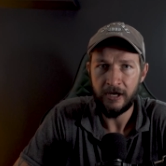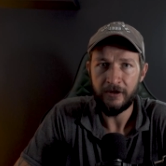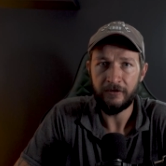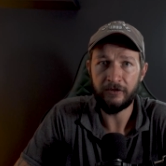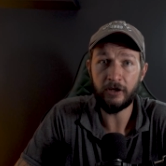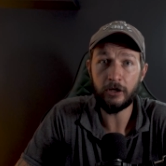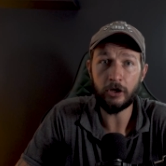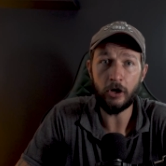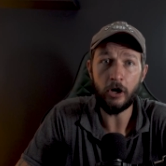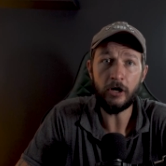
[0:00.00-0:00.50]

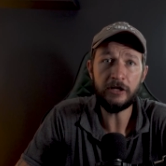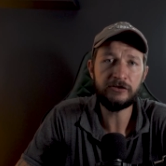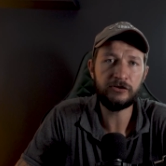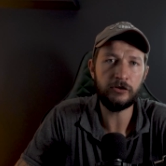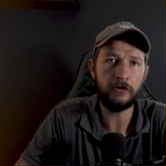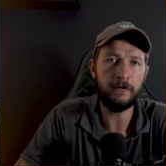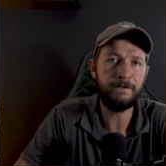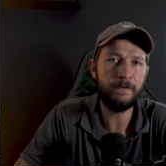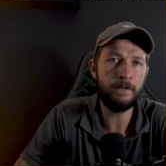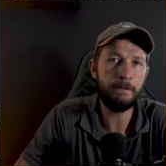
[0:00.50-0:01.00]
The rights
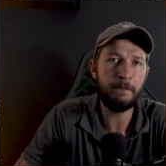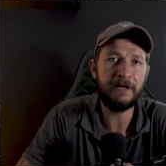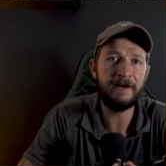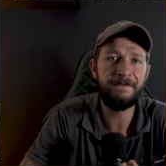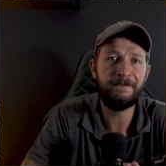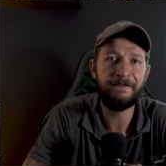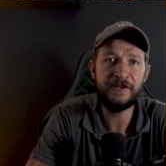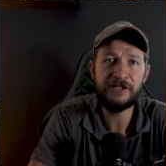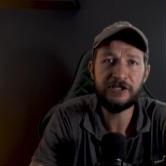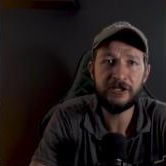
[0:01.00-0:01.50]
of your
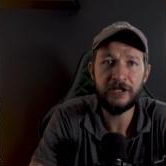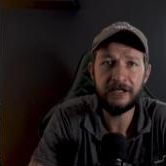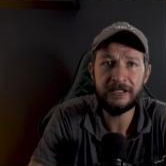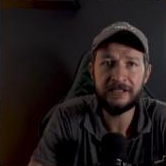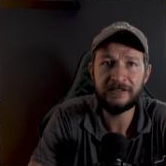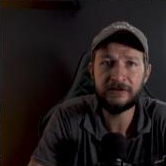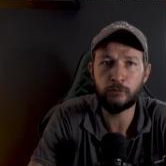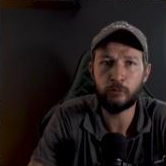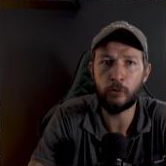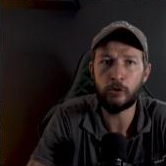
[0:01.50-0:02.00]

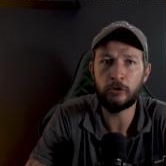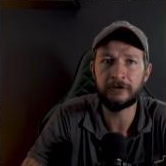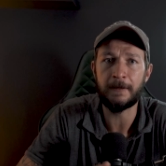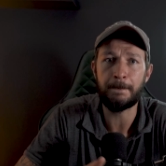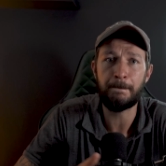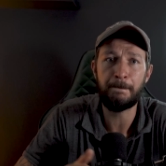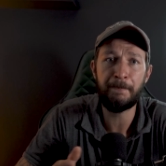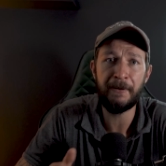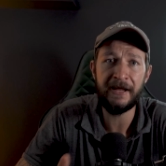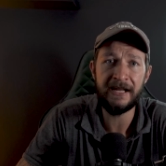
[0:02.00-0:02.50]
beneficiaries will
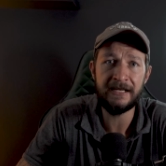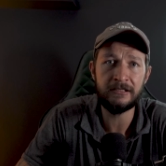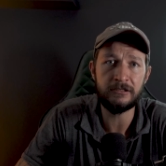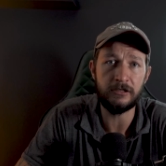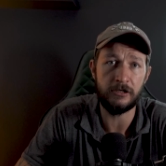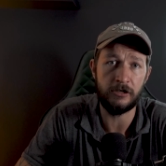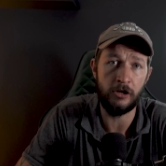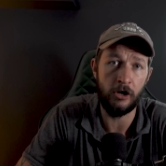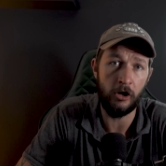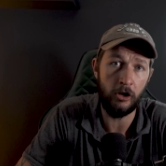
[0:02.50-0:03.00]
depend
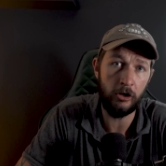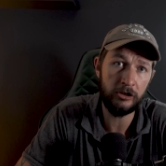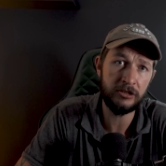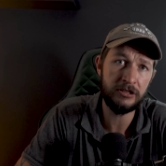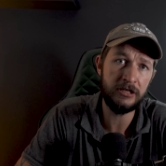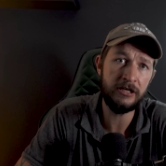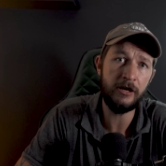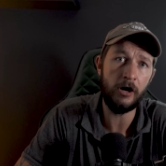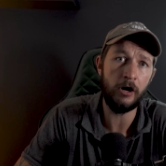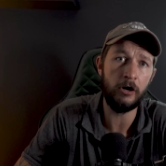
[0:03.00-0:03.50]

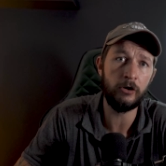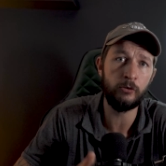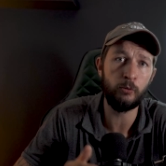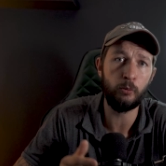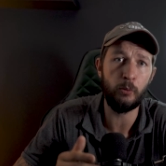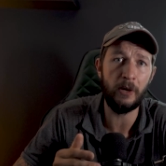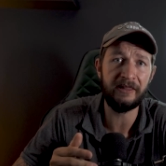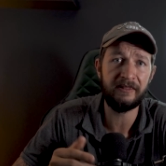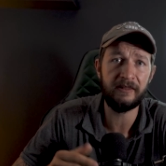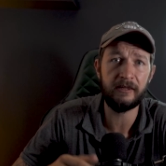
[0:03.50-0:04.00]
largely on
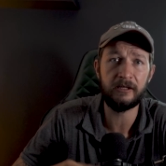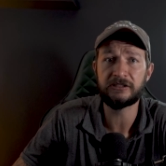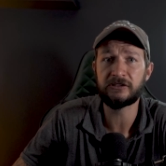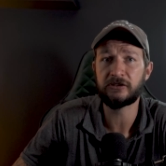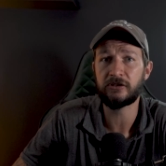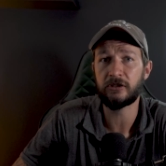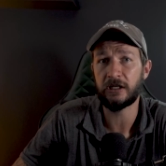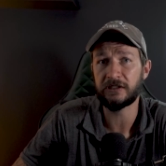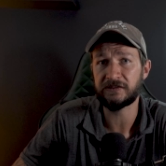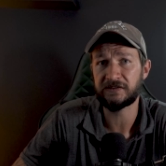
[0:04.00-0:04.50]
whether the
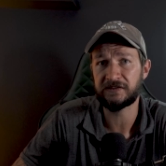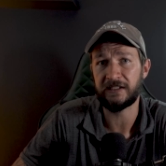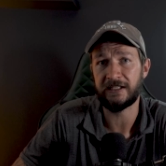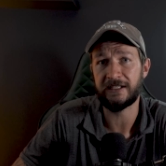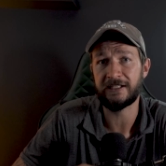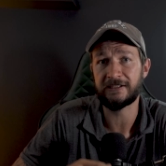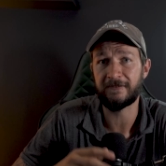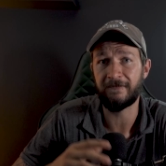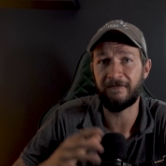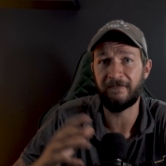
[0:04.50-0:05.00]
trust
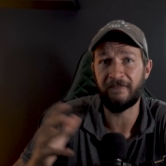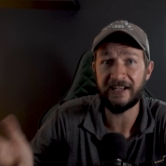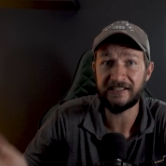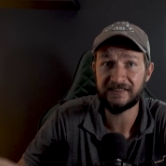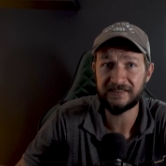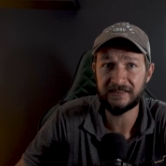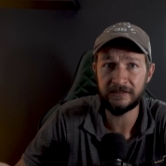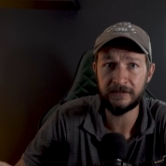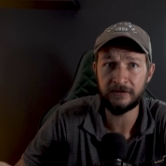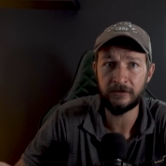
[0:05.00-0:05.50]
is
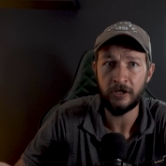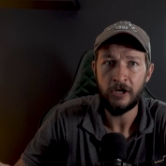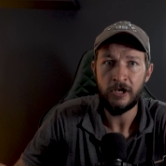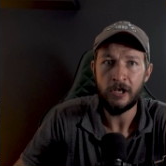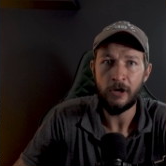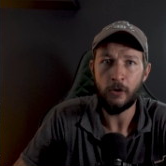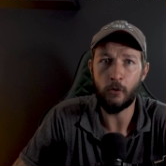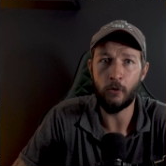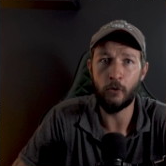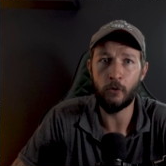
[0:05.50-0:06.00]
vested
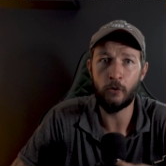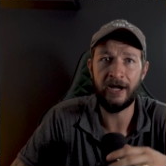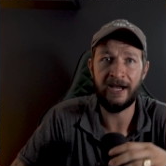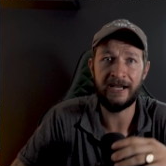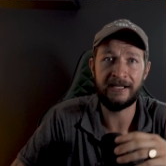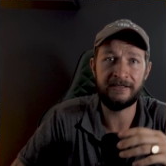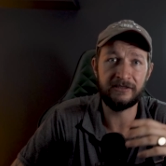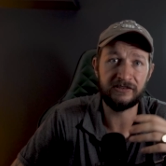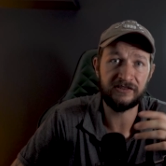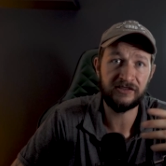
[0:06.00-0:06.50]
or
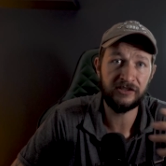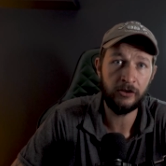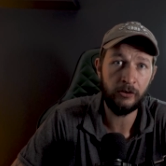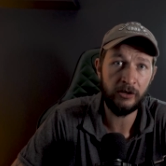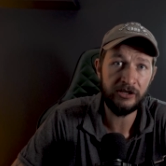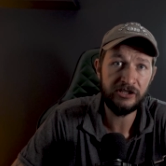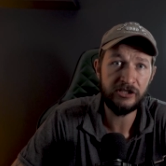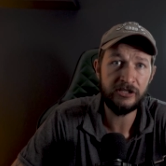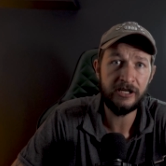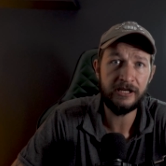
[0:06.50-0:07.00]
a
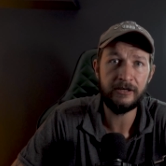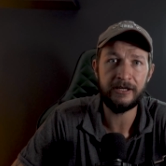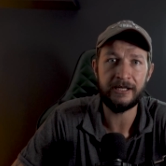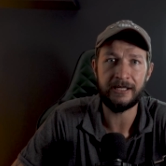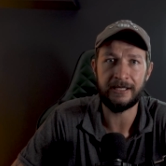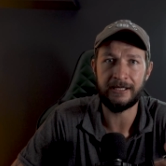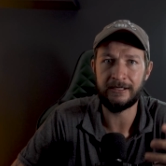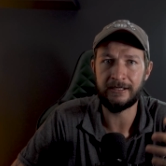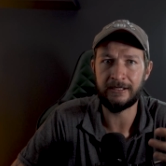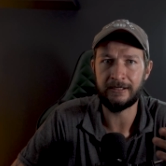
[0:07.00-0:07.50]
discretionary
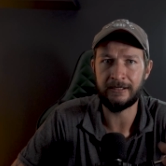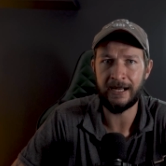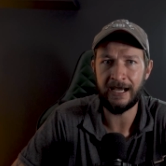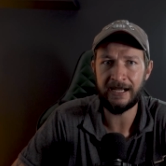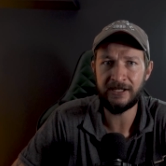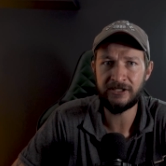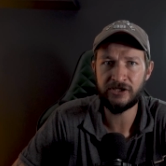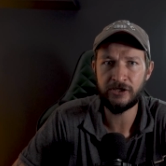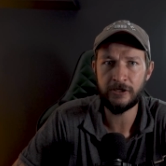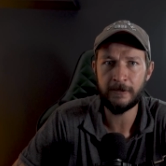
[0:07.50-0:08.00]
in
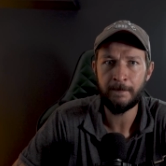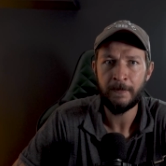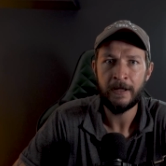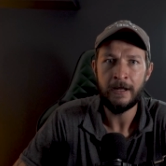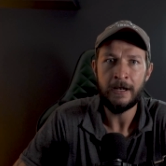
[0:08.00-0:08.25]
nature,